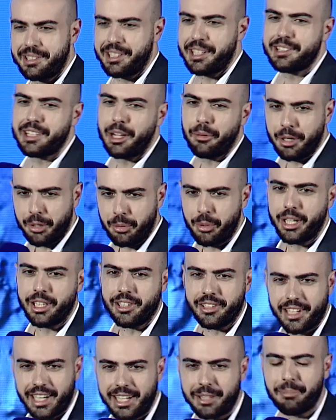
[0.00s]
It's our
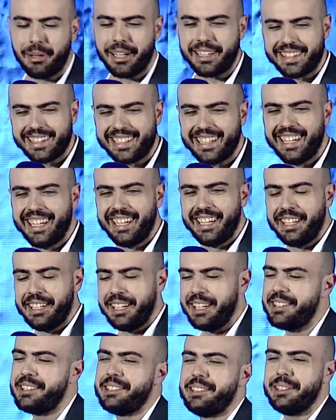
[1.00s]
world, right? But
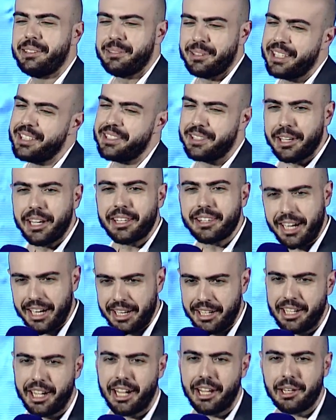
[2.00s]
it's still a
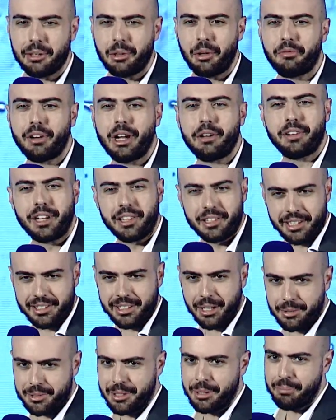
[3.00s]
tiny island of
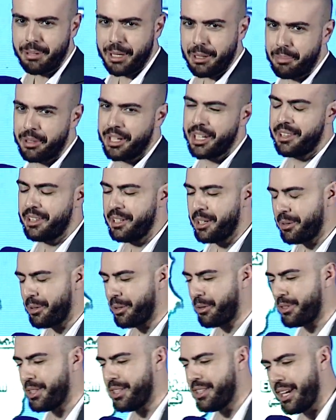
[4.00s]
500,000 people at the end
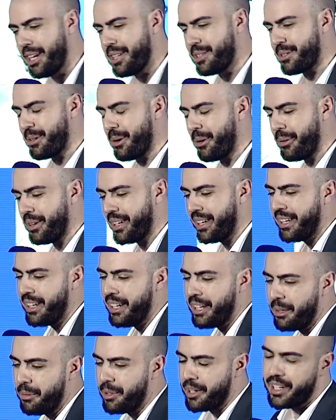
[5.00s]
of the day. So
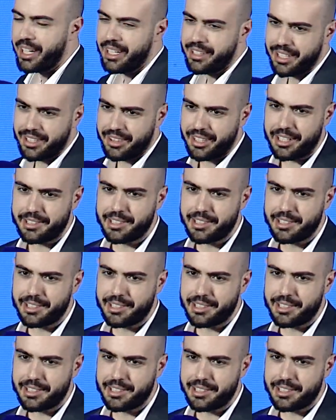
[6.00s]
we're right under